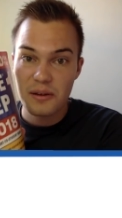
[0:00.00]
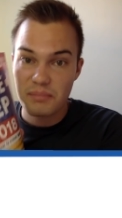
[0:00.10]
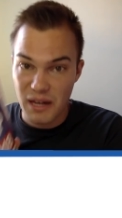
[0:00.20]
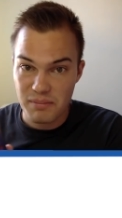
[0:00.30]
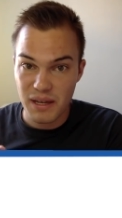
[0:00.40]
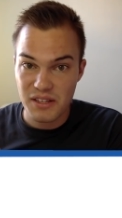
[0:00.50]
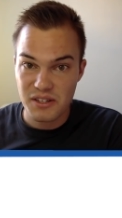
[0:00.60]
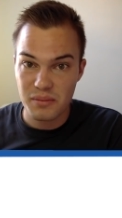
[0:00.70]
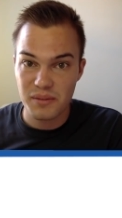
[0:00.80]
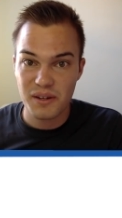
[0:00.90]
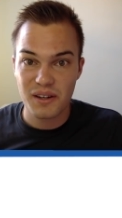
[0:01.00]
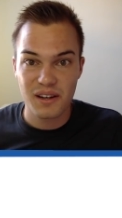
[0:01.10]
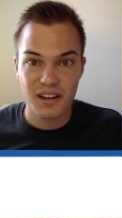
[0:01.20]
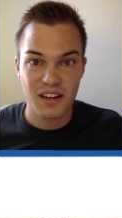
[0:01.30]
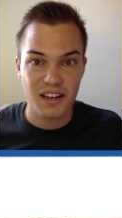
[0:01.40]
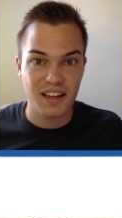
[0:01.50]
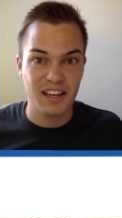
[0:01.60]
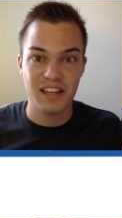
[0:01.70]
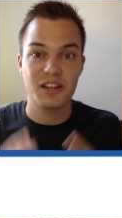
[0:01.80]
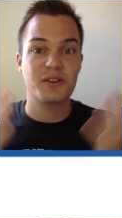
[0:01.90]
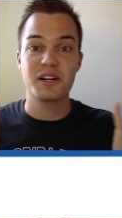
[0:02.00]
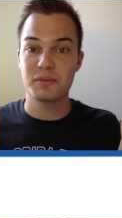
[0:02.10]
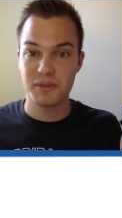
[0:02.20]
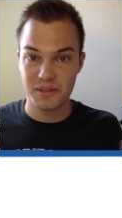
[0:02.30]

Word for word: by page number. Incredible.